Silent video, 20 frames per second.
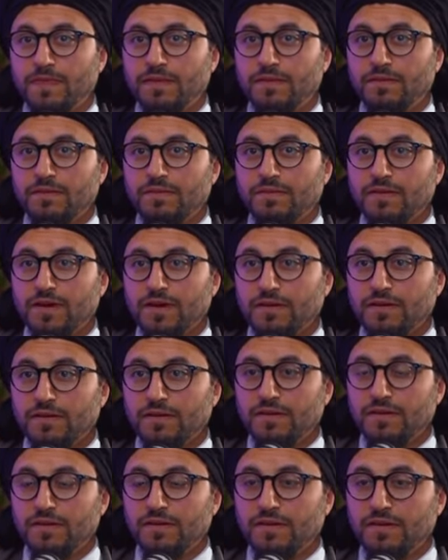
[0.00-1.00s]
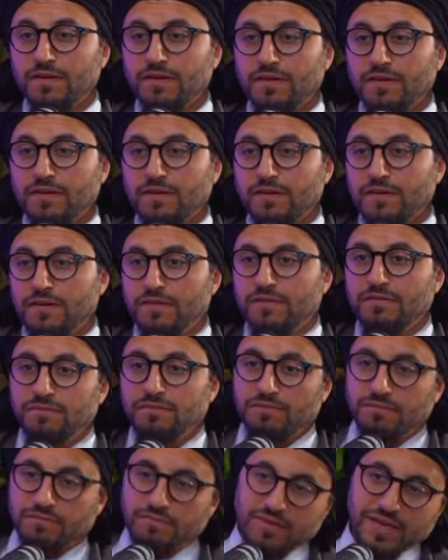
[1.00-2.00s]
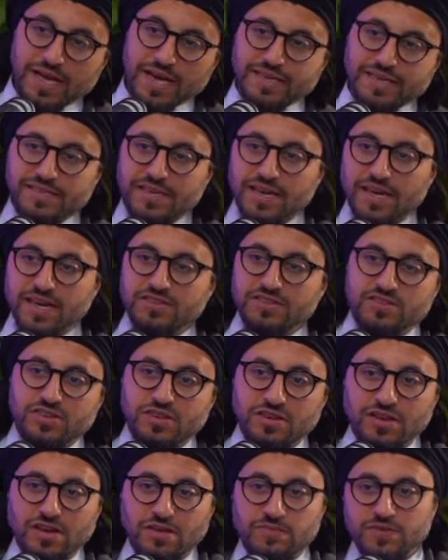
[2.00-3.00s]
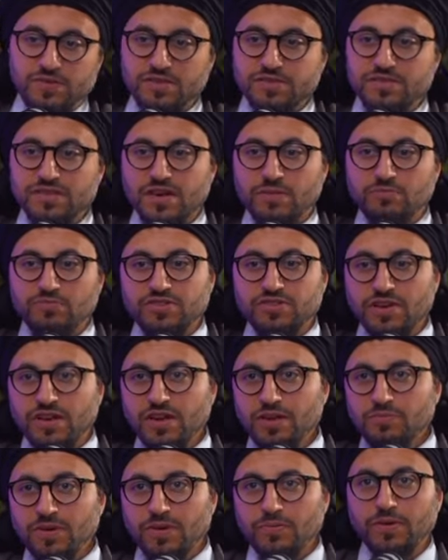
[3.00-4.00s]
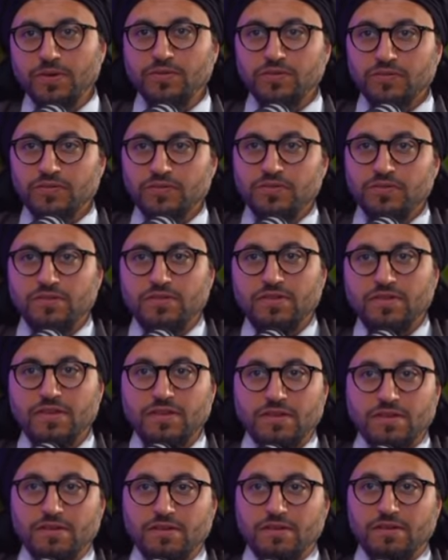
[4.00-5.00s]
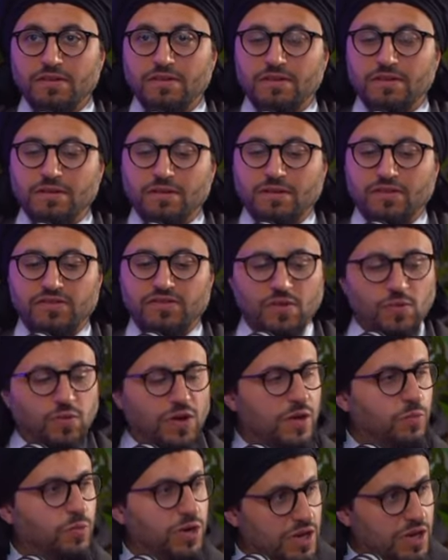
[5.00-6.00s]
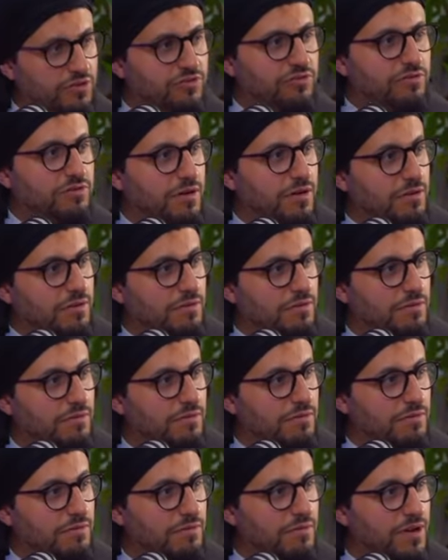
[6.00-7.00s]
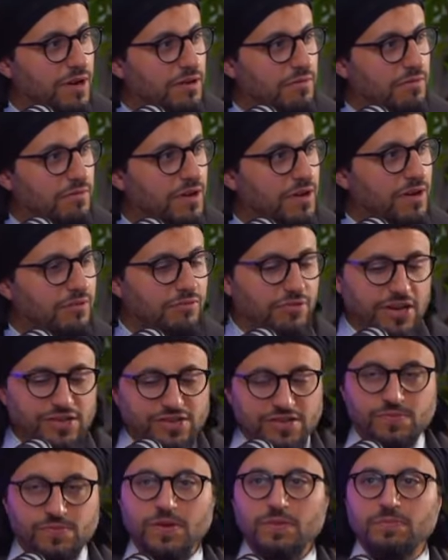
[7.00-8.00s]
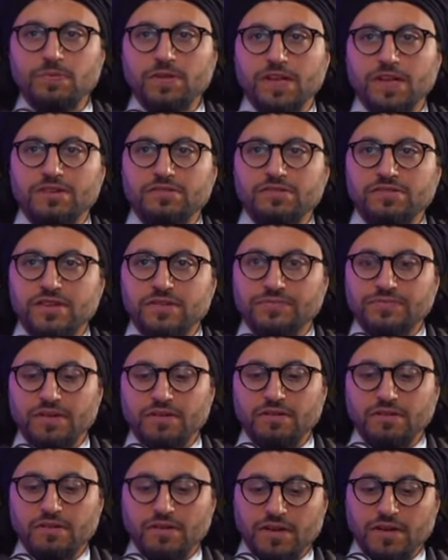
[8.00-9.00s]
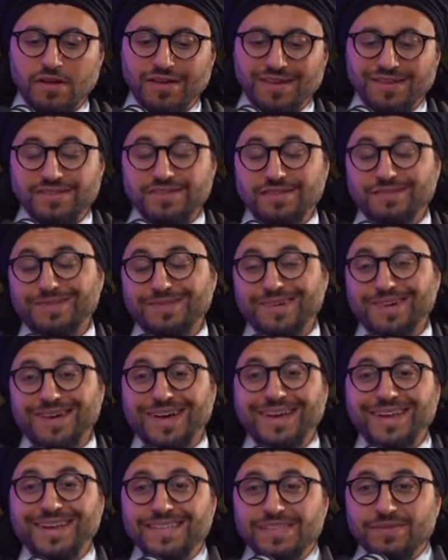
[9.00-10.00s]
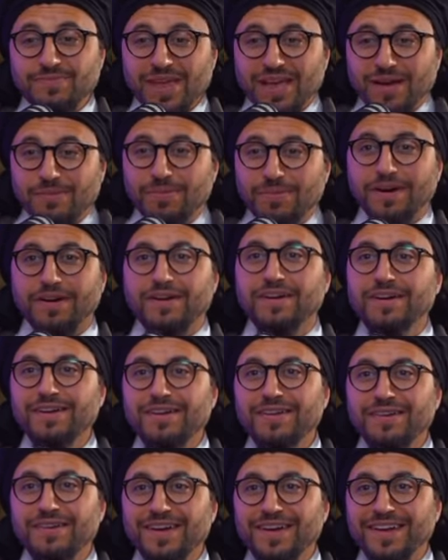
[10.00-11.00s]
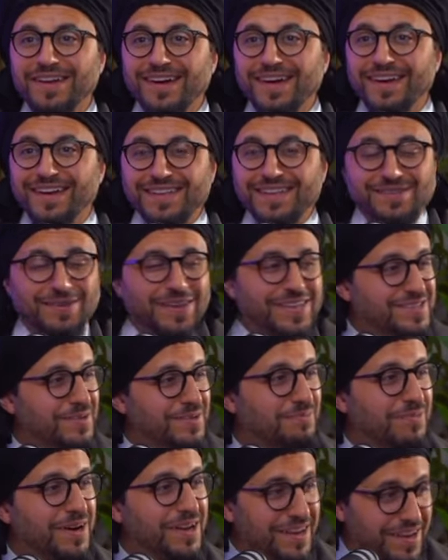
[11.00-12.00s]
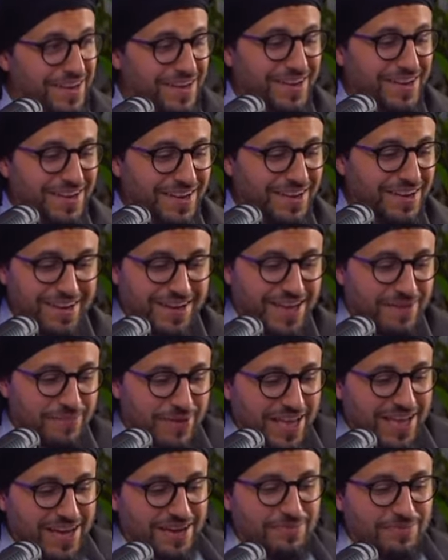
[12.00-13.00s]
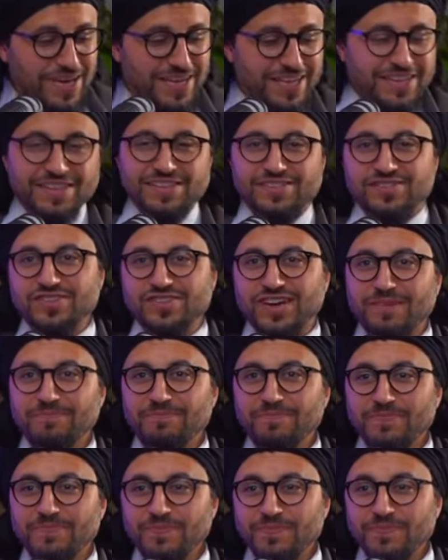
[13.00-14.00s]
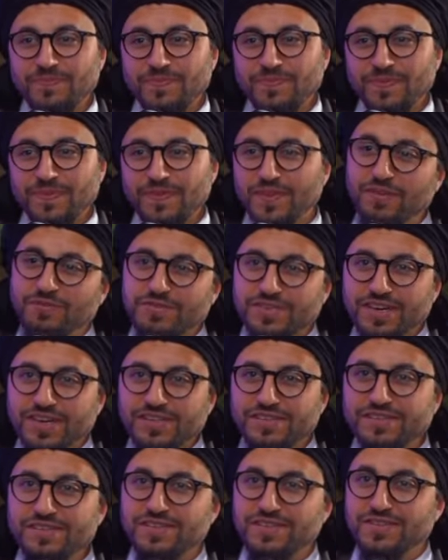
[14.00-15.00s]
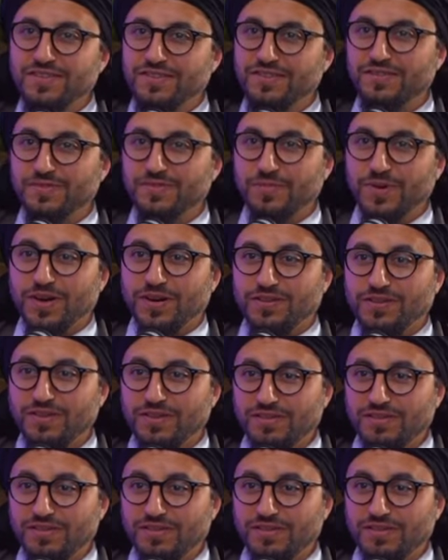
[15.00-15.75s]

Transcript: Okay. Next Hajj, he comes. He said, I'm resigning my post. He said, why? We need you there, right? We need righteous people like yourself there. He said, I need to make a buck, right? I need to make some money. I can't make any money in this job. He resigned. SubhanAllah.